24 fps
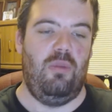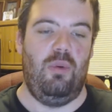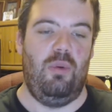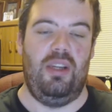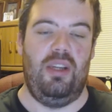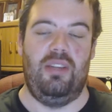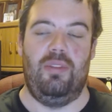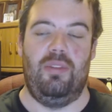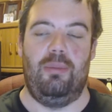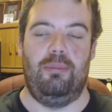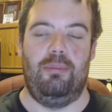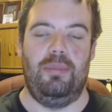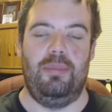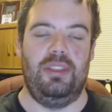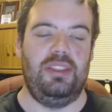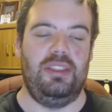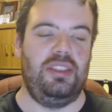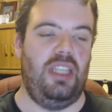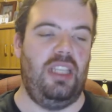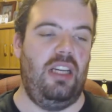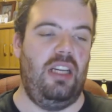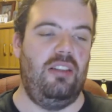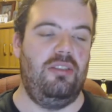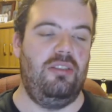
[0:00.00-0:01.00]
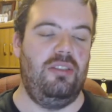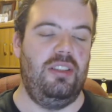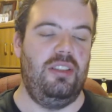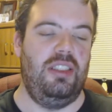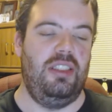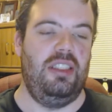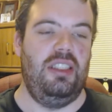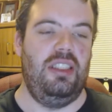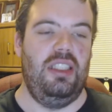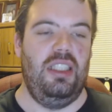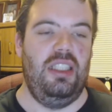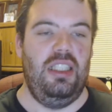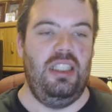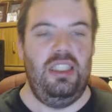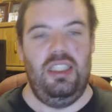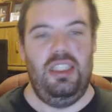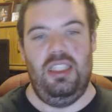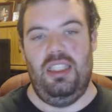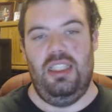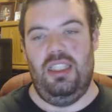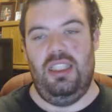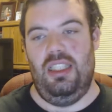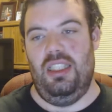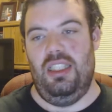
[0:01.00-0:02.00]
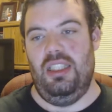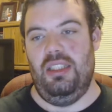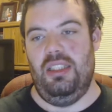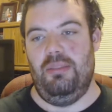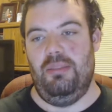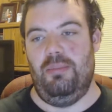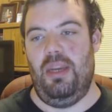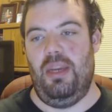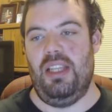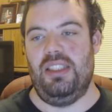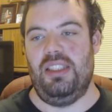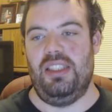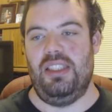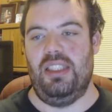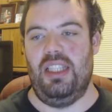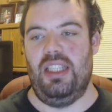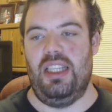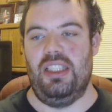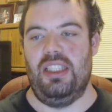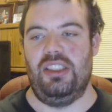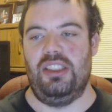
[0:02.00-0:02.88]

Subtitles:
of one of them. So basically,